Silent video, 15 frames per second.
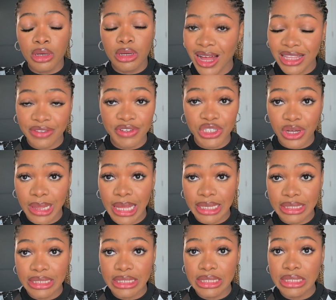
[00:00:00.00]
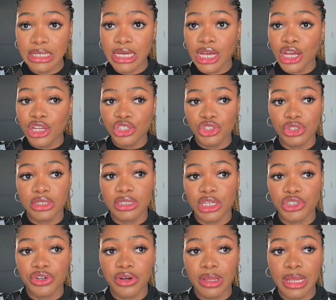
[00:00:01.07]
artificial lighting, just
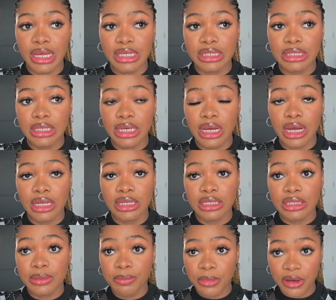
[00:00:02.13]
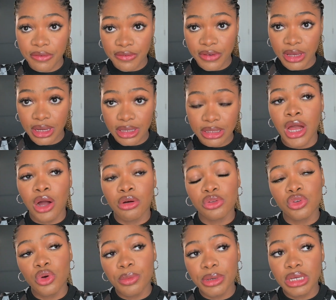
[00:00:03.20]
natural lighting, and it's perfect. I was
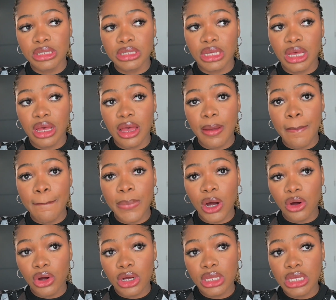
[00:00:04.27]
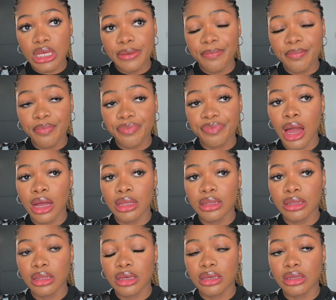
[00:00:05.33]
hoping to get a balcony, and
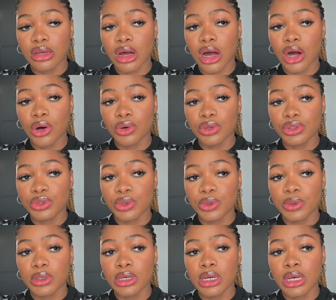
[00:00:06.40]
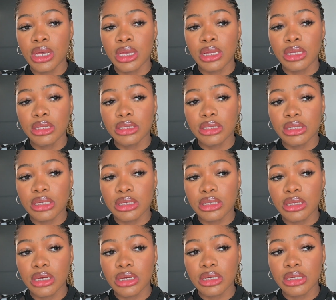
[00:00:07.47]
then I also
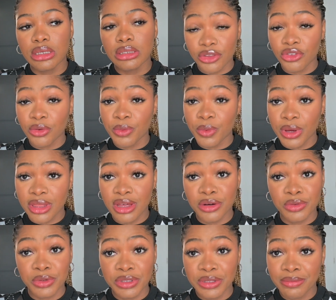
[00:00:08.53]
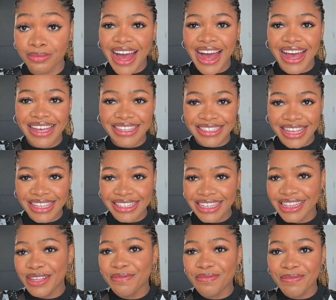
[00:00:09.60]
needed somewhere that was
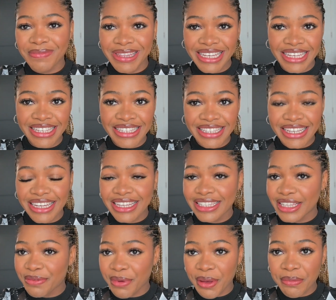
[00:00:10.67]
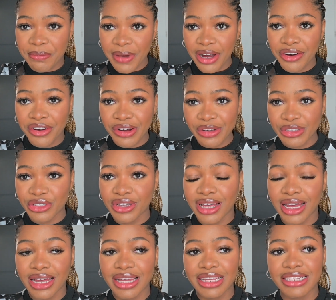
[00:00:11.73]
aesthetically pleasing. See my background, you
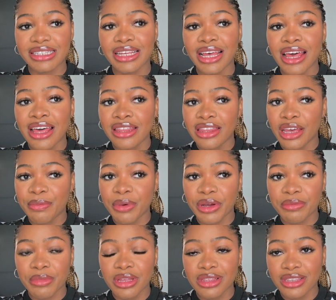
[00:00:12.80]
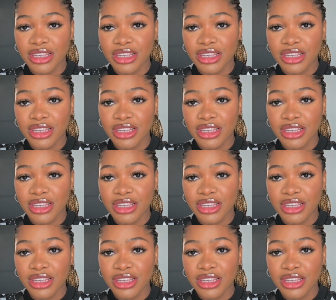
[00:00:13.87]
guys. The apartment